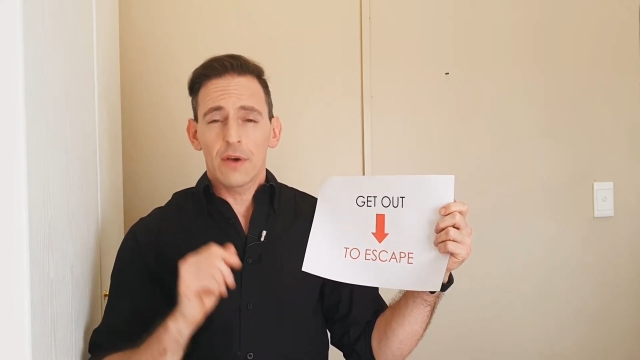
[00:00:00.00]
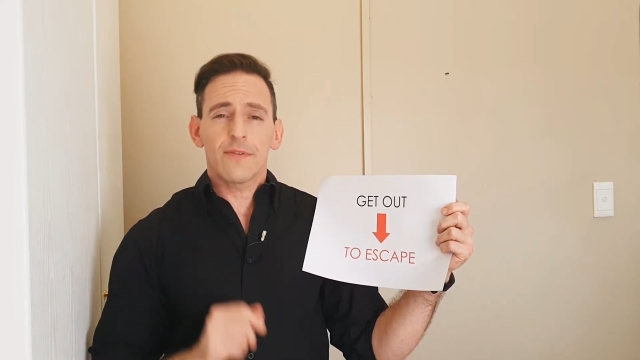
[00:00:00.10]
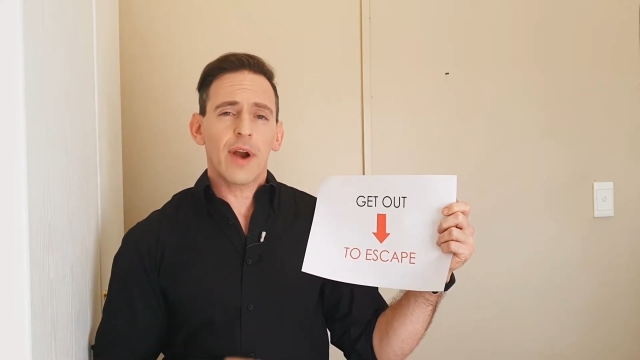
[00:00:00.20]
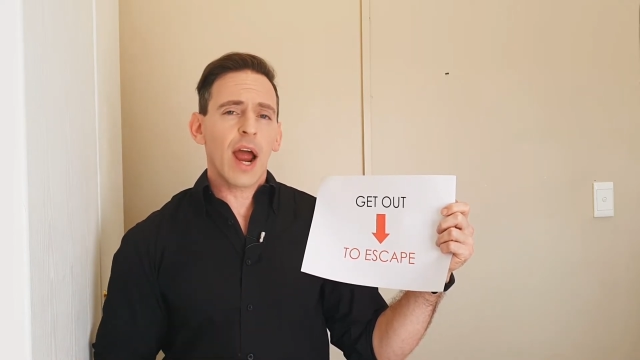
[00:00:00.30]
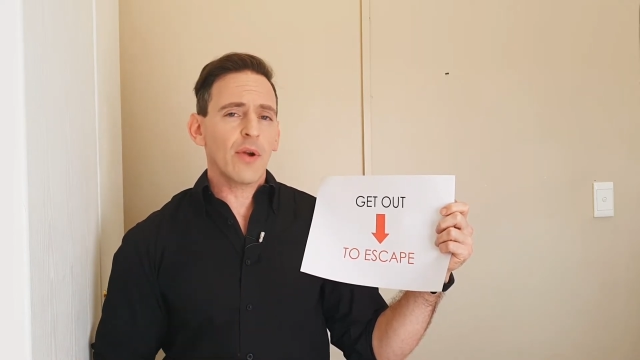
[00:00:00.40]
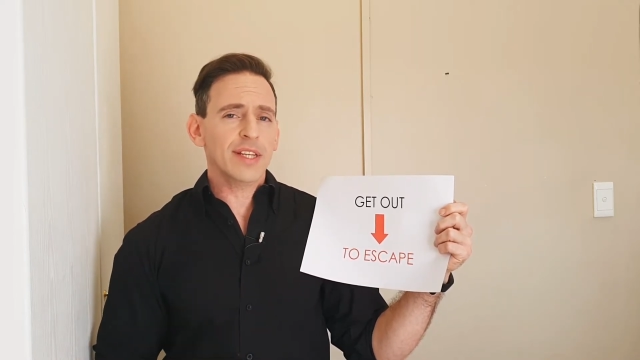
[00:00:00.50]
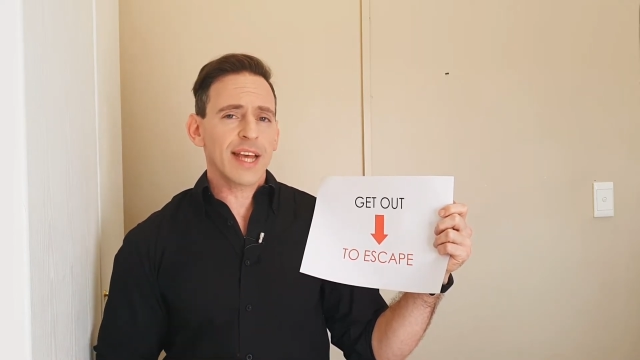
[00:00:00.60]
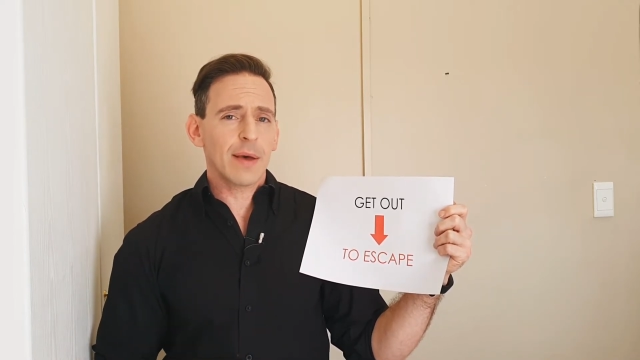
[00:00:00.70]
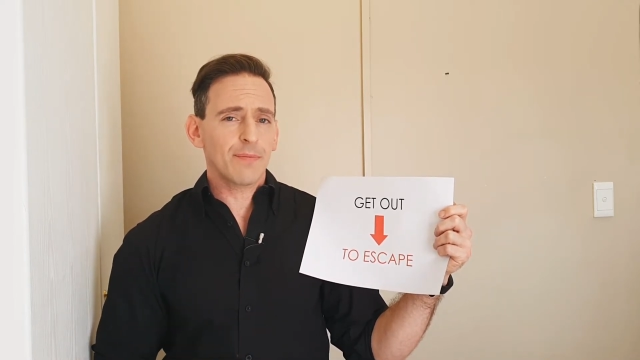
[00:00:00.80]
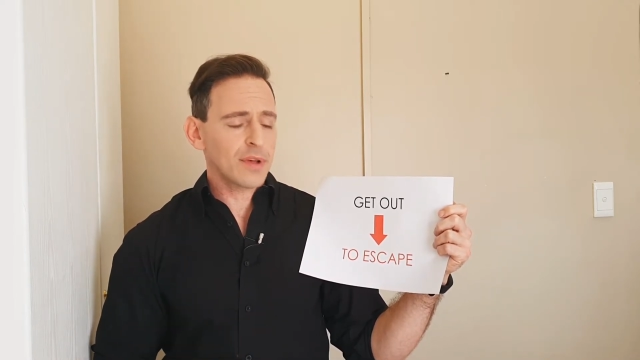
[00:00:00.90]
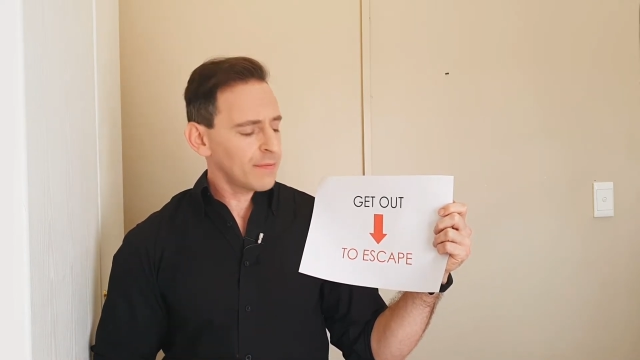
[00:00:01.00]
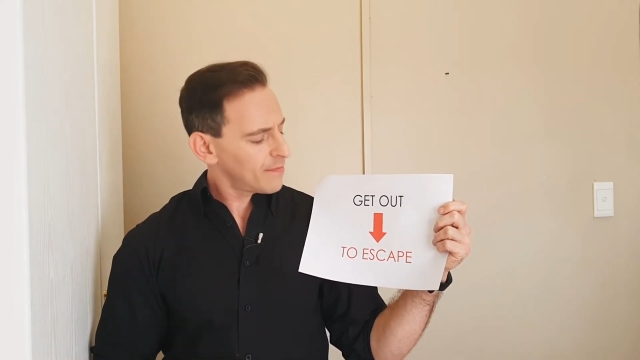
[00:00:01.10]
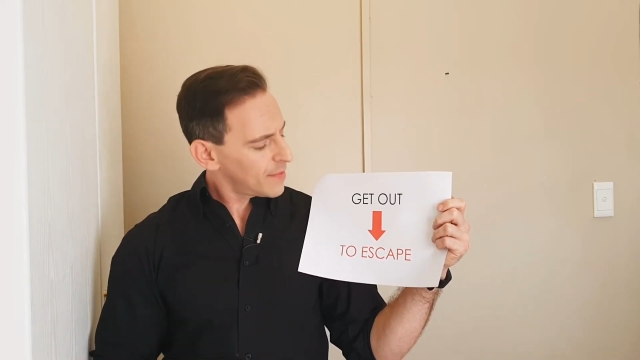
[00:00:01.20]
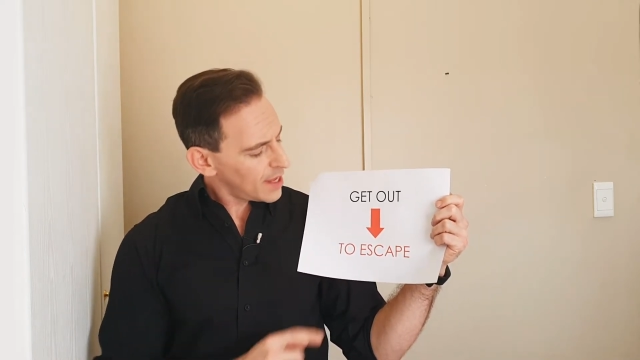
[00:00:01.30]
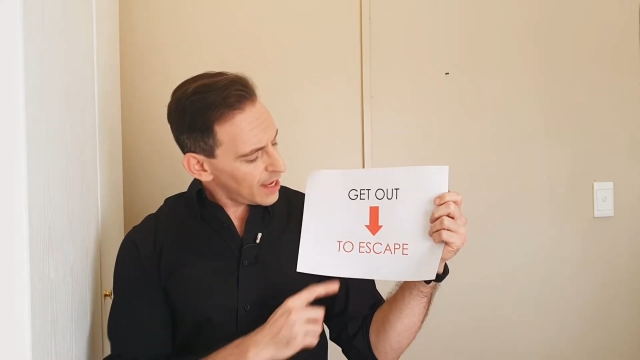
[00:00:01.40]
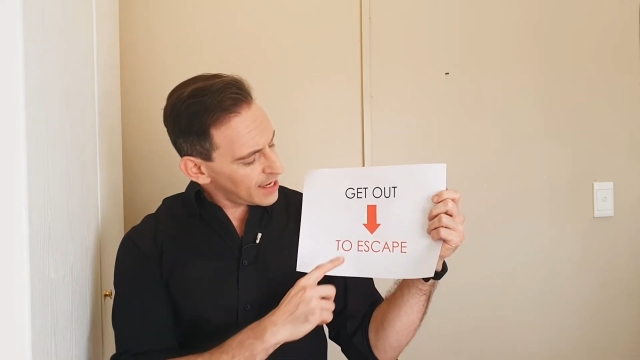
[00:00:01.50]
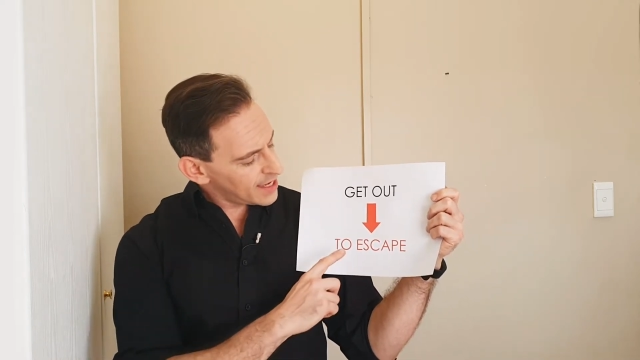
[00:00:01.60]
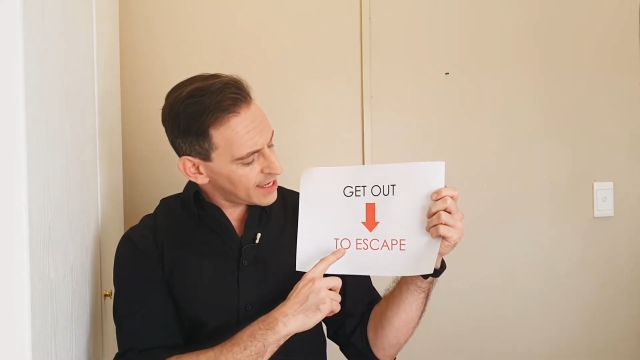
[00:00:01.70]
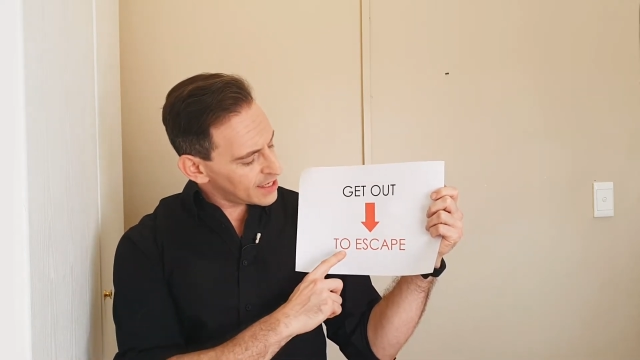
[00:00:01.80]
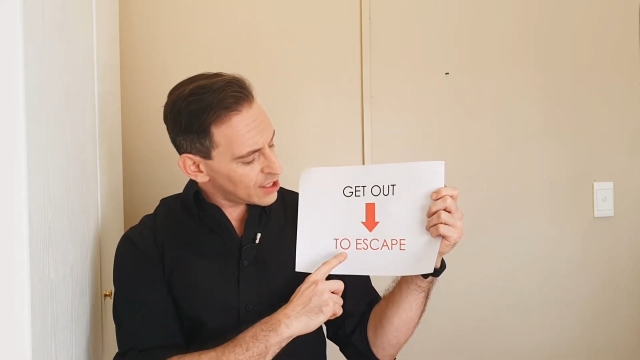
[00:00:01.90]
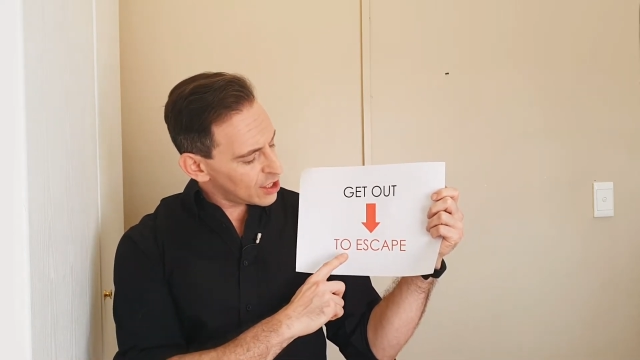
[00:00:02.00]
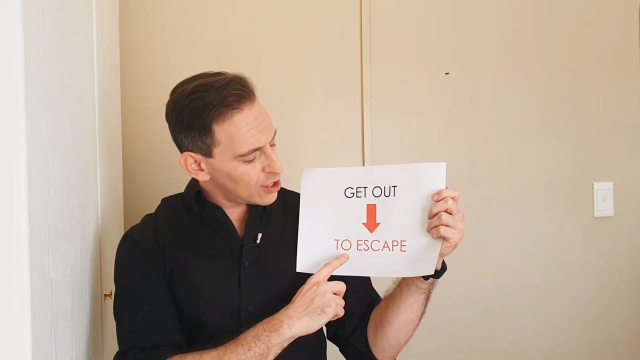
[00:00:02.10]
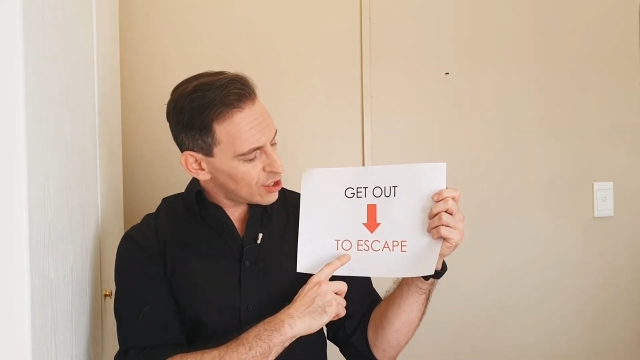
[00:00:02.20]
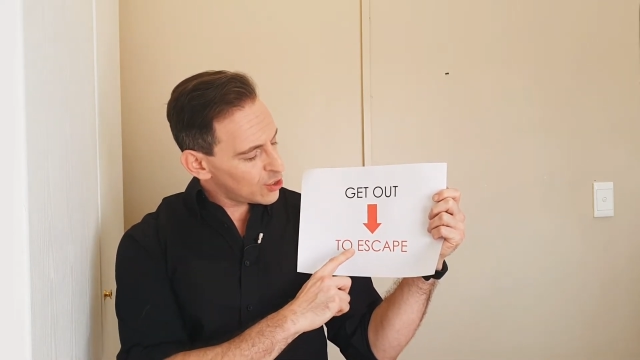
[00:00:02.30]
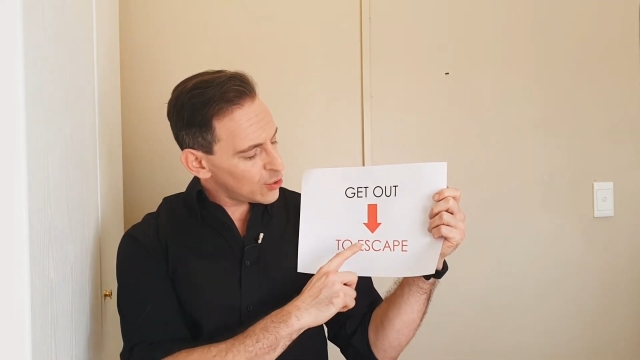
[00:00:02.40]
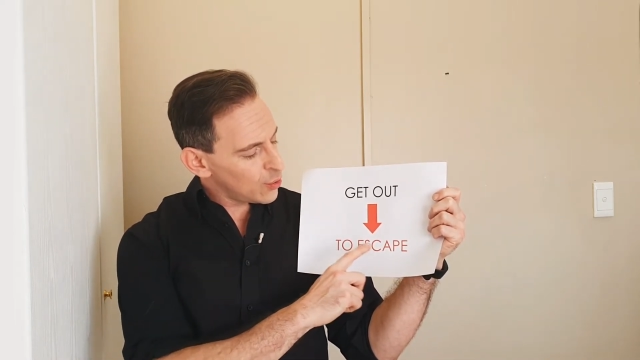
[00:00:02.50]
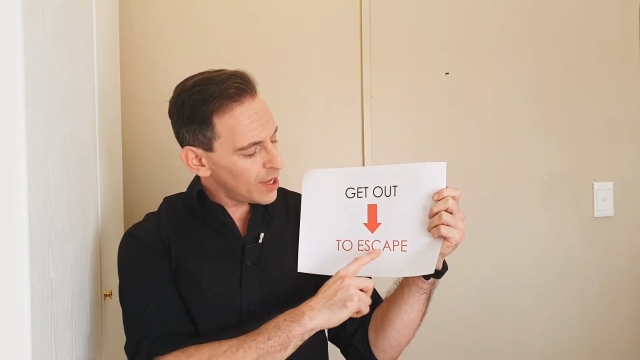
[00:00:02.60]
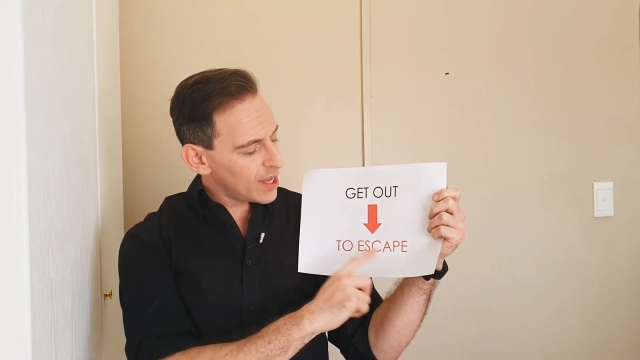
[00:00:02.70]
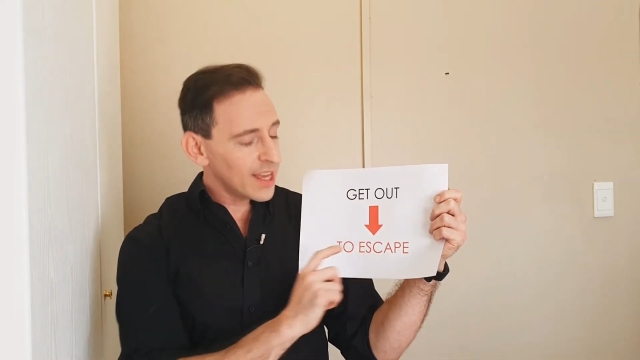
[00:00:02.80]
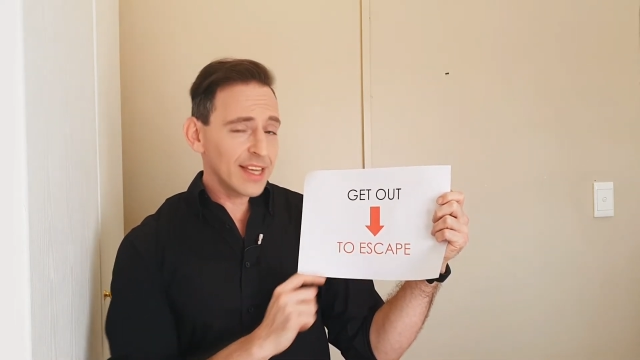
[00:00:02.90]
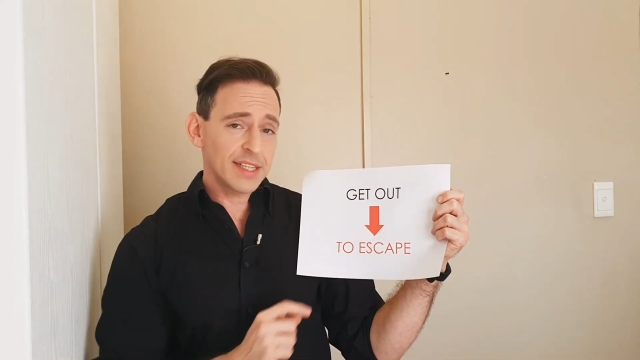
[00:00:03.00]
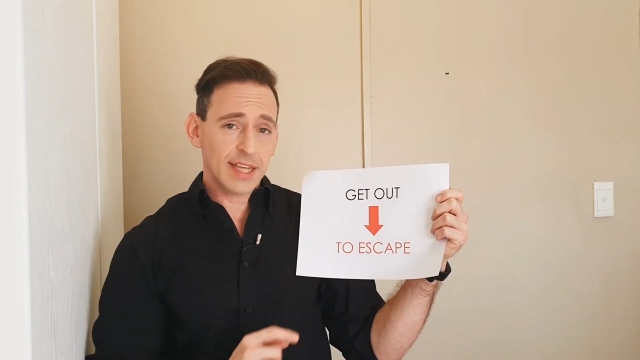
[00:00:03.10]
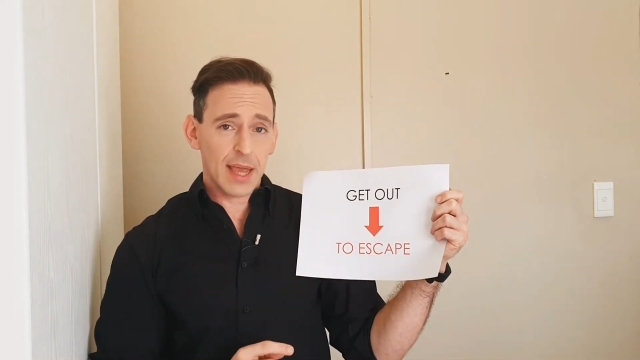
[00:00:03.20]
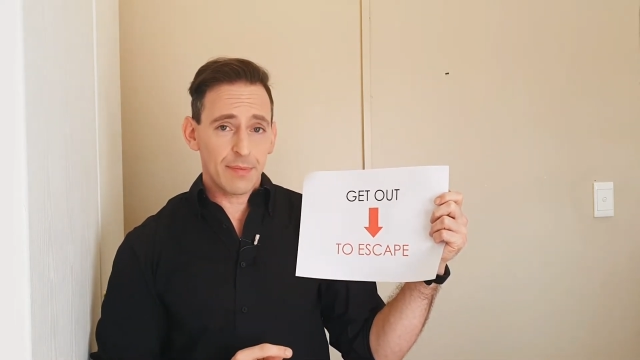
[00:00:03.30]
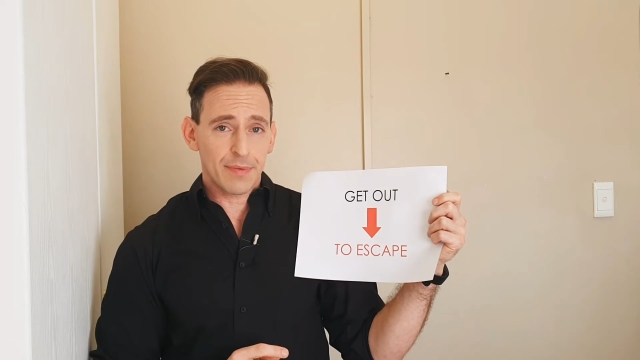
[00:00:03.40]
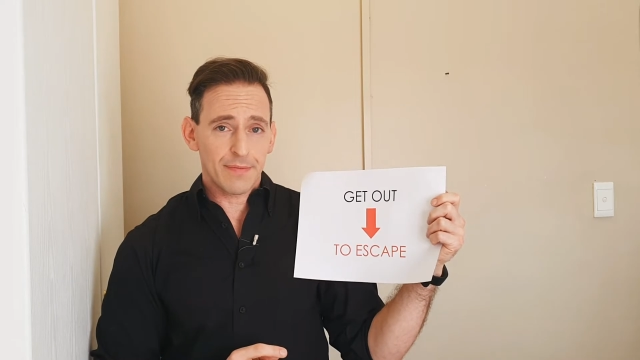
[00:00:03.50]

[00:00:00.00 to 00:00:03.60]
For our example, it is to escape.